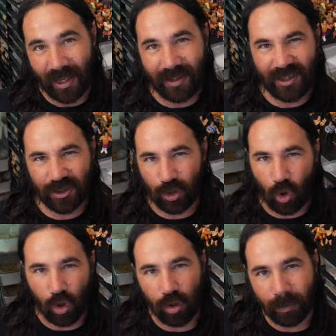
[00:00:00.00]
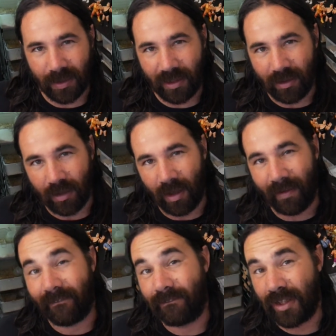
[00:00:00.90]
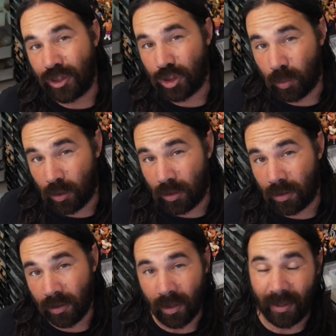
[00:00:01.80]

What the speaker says: These should all be visual